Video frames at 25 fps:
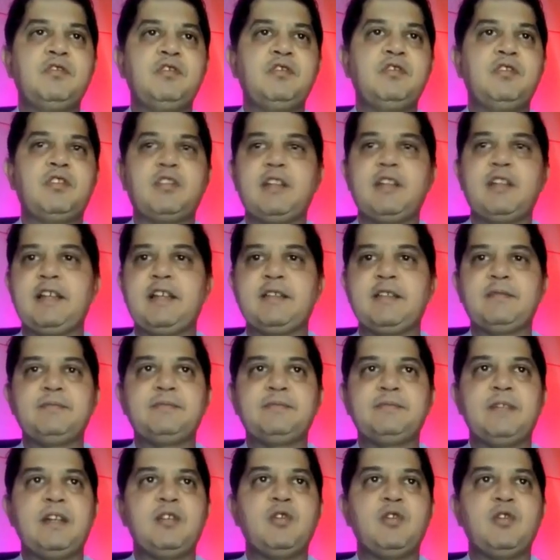Right.
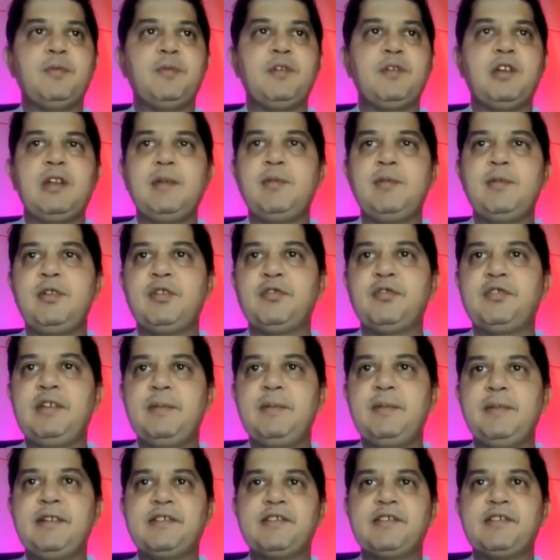I hope you are able to see
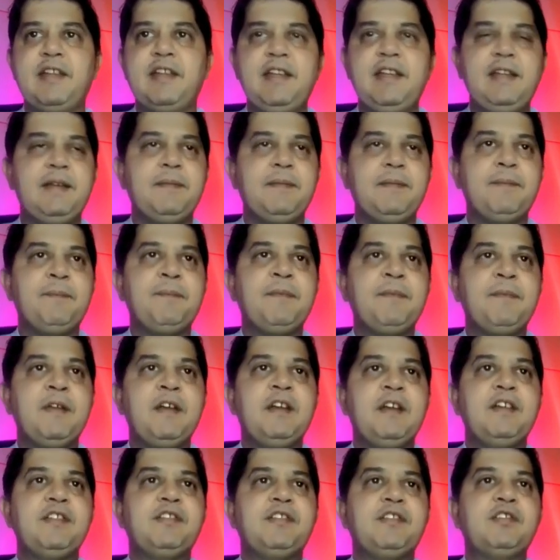my screen.
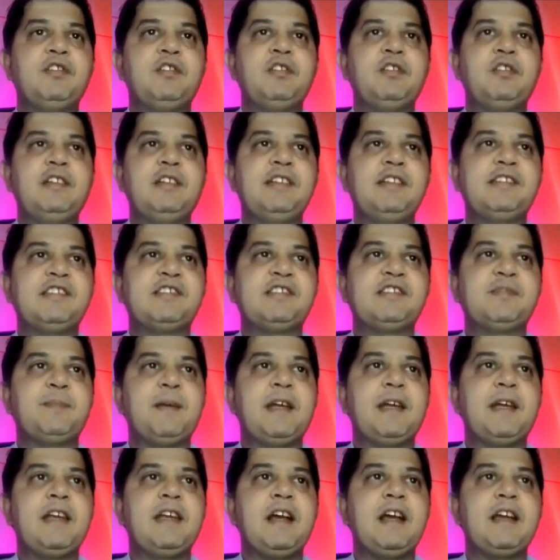So this is
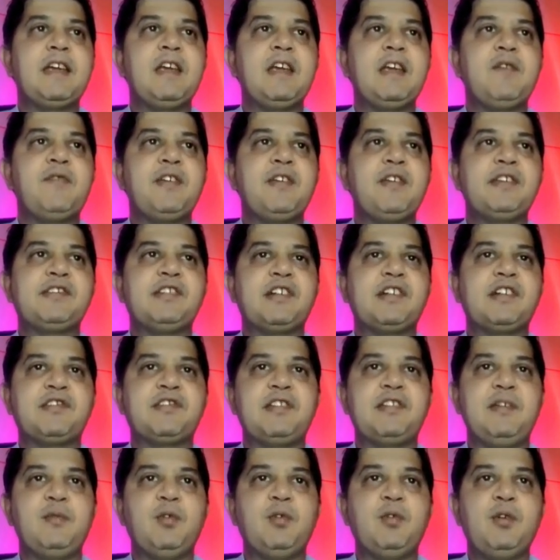my
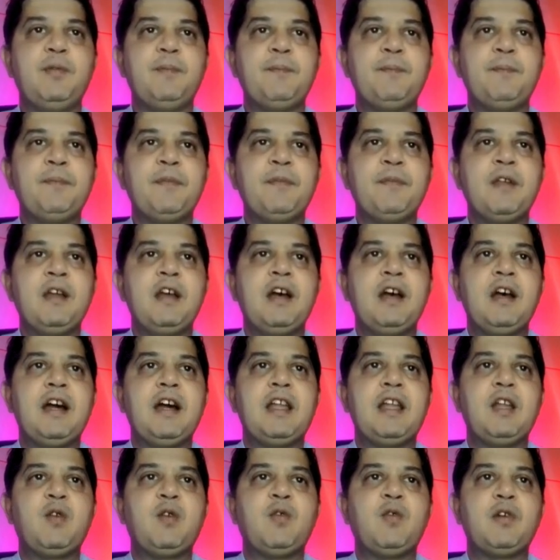huggingface.co.
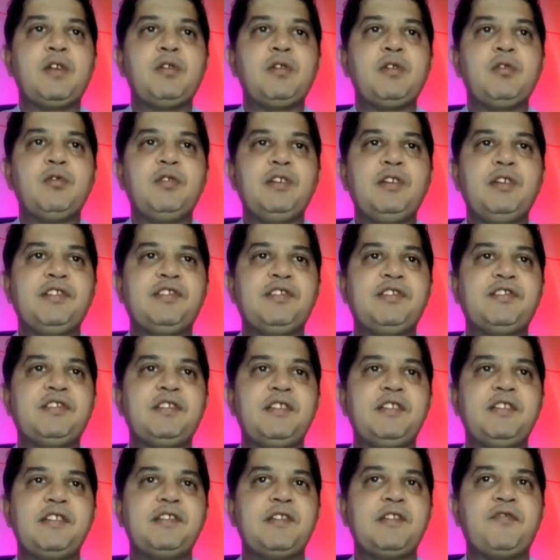And now what you do
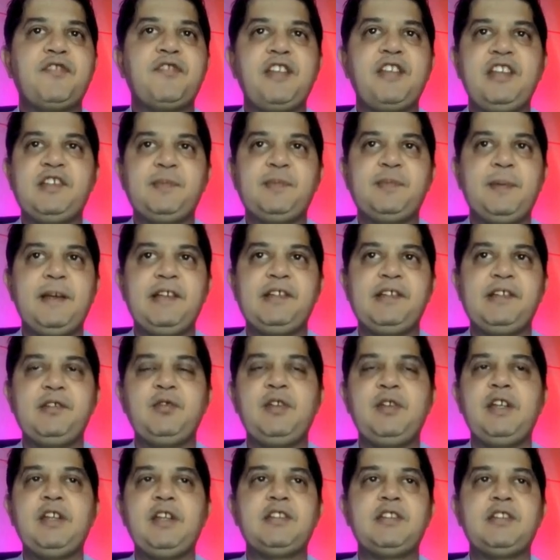is, this is a free space. You
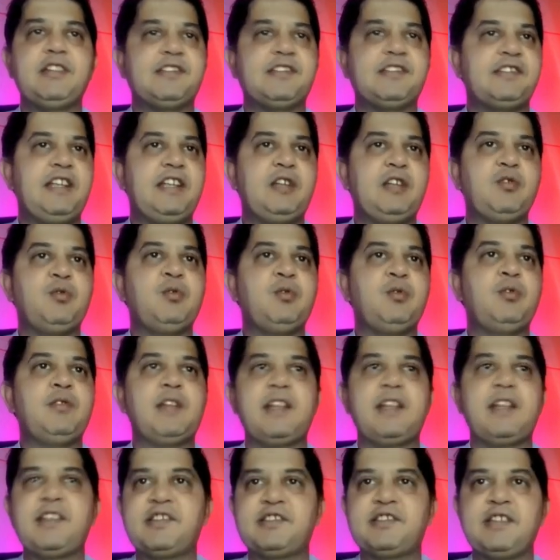just need to
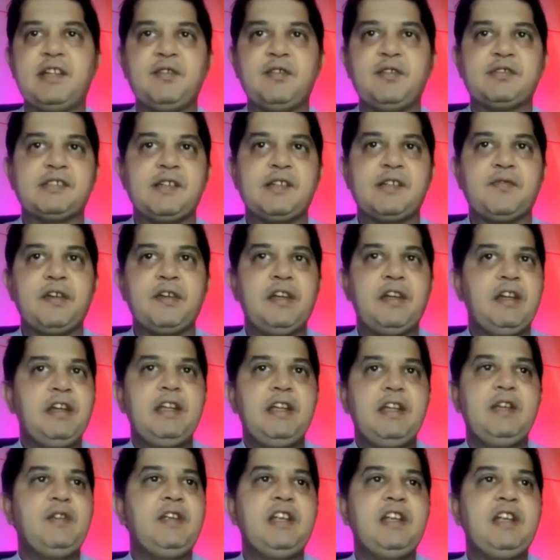register yourself.
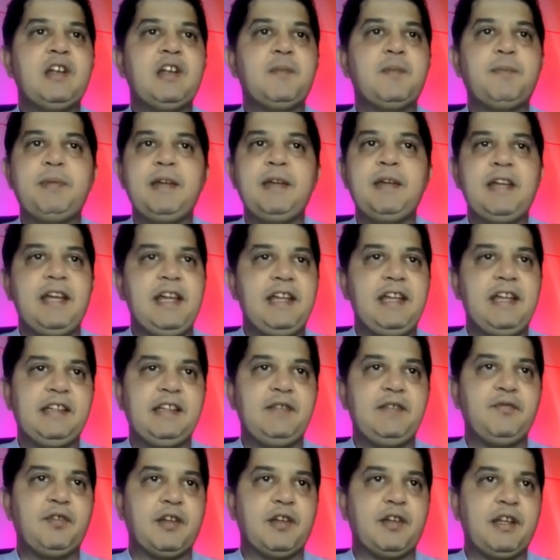You need not pay
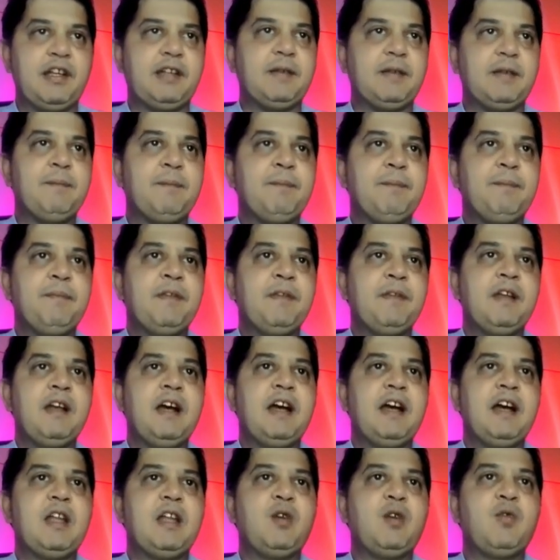anything for it.
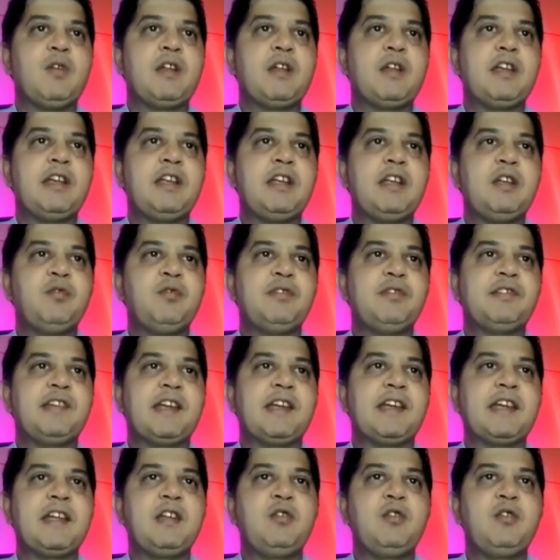And now what I can do is
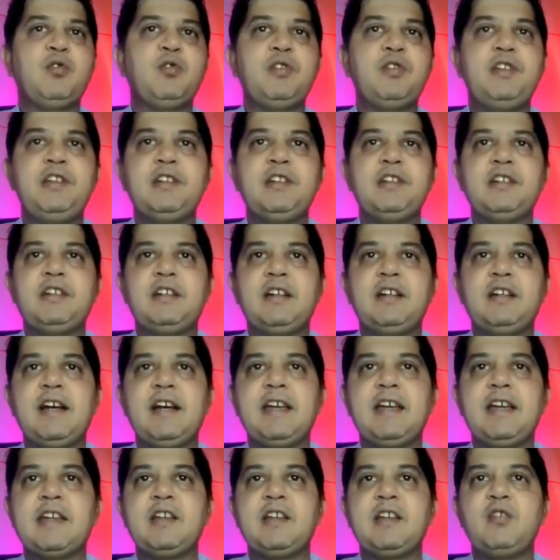I can go here.
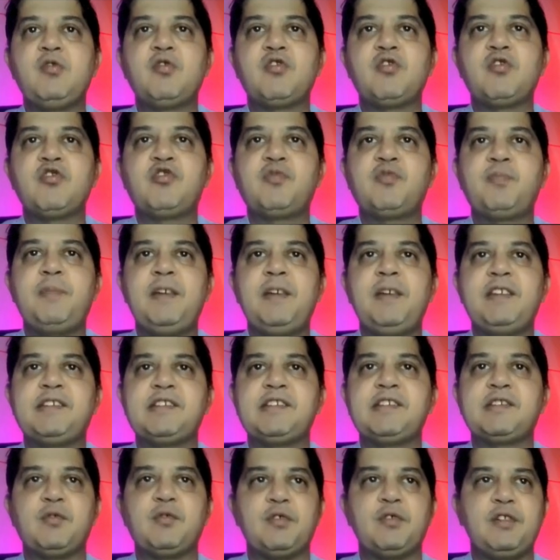I can go to
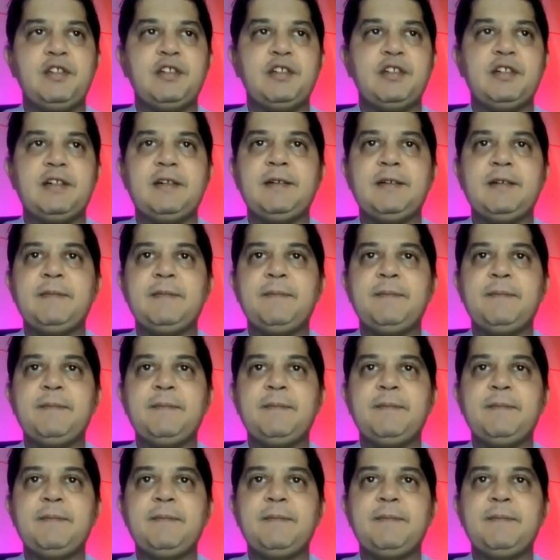spaces over here.